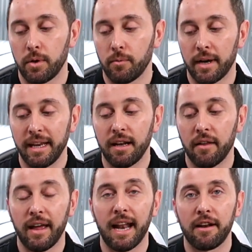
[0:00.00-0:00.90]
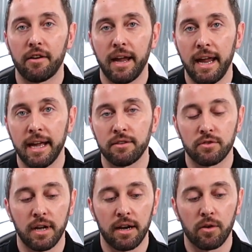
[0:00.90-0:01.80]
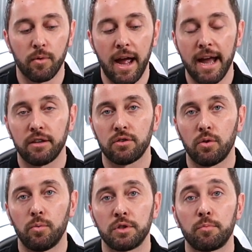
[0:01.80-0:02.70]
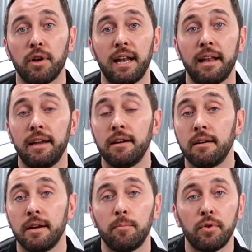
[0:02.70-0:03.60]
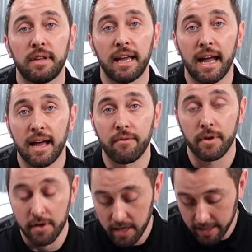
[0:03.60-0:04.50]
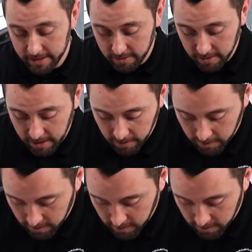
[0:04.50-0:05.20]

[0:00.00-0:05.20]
We don't want to get all that on our hands or on our rag, so we'll spray it on here and put that on very nicely.